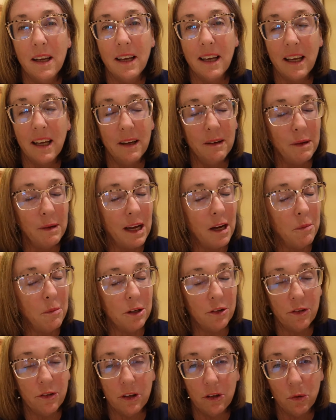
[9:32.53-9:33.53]
and how
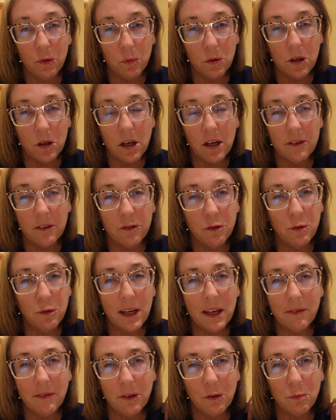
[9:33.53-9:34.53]
much things will cost. You
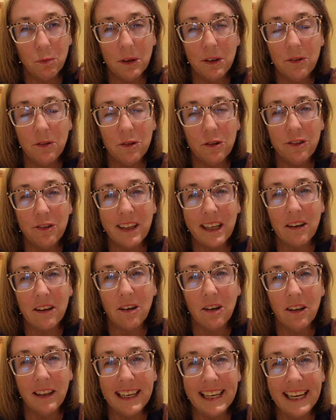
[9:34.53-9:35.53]
have to research that
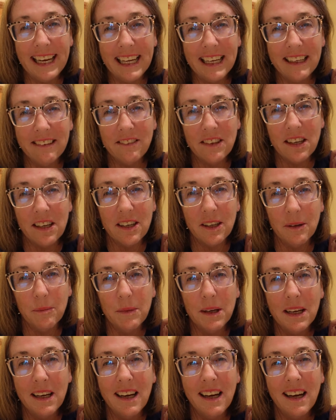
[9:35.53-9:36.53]
all ahead of
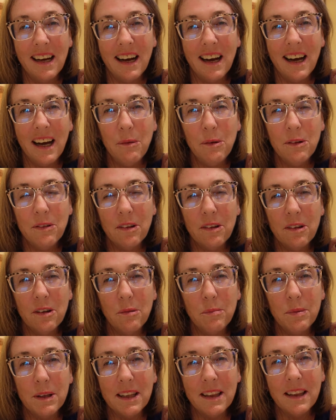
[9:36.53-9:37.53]
time. I was a
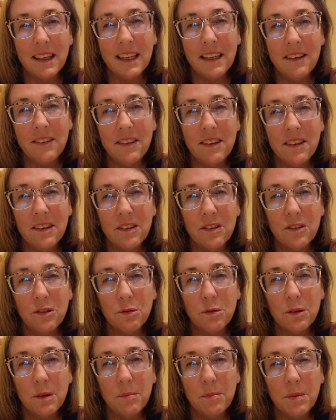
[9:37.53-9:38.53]
little bit lazy this
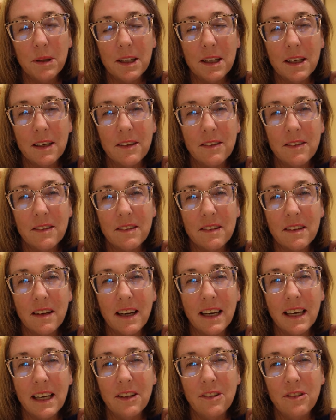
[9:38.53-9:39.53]
trip because
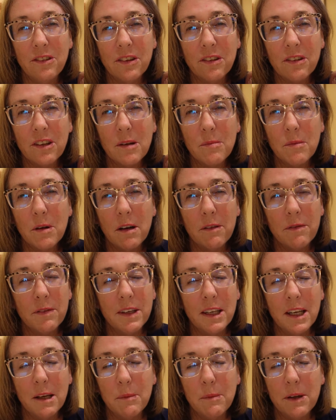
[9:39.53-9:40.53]
I had just come off
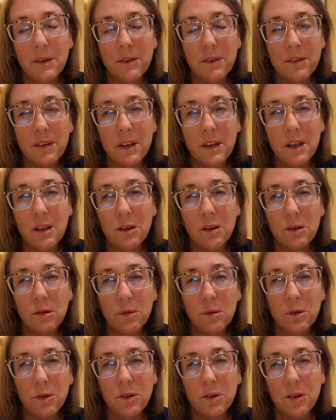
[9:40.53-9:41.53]
an MSC
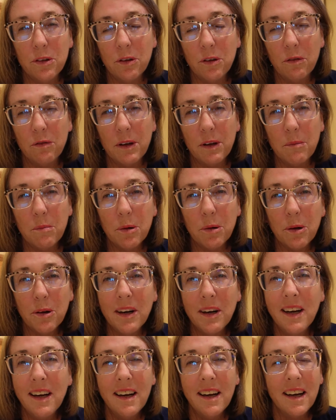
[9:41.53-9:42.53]
cruise in
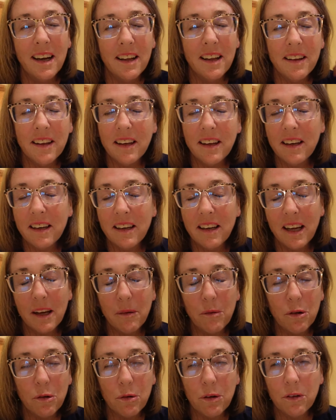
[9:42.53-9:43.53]
November, and then
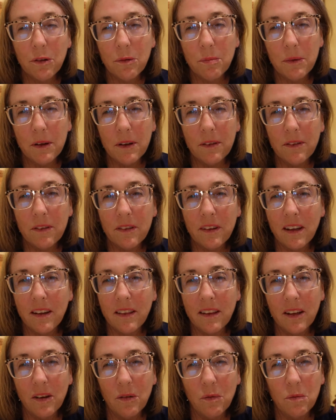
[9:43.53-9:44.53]
came Christmas
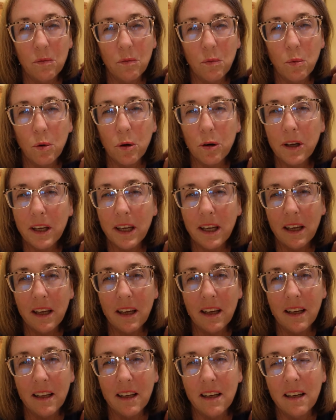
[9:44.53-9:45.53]
and then
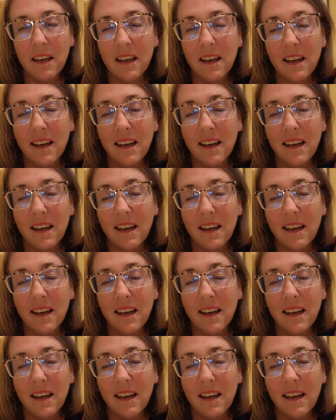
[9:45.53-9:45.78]
working, and